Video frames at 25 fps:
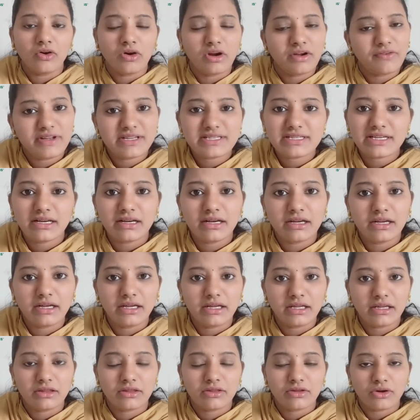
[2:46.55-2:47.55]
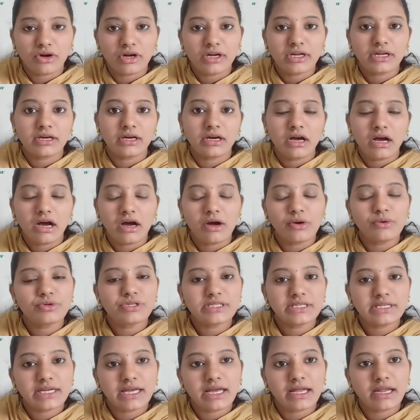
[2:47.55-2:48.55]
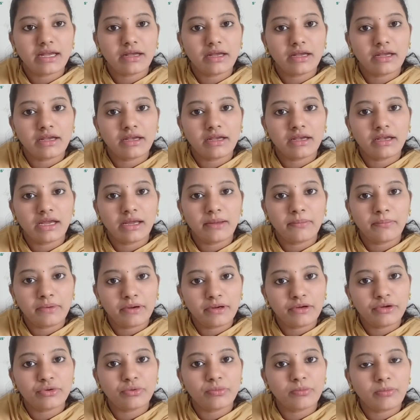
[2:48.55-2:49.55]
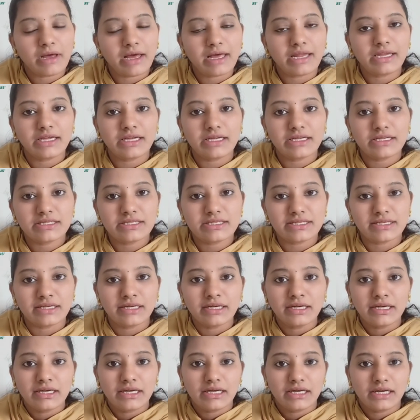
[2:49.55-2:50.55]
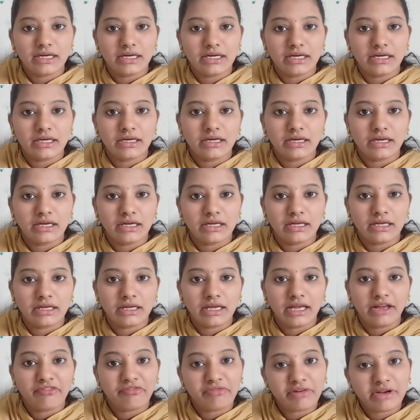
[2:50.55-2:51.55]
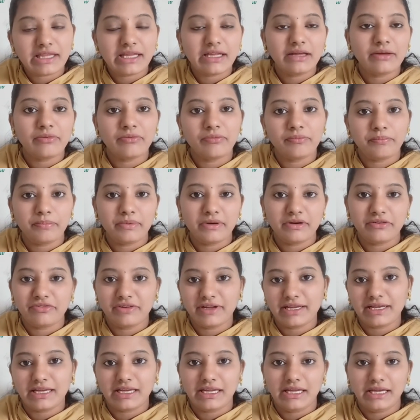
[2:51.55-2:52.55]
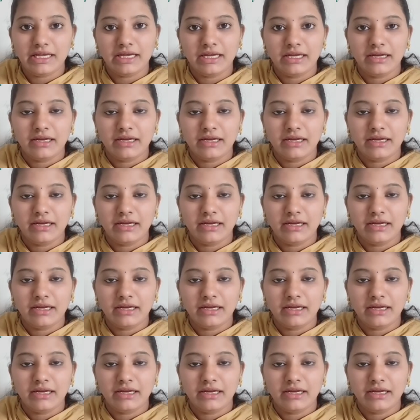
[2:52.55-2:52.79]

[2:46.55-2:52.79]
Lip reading: Always I thought how she can able to manage everything perfectly.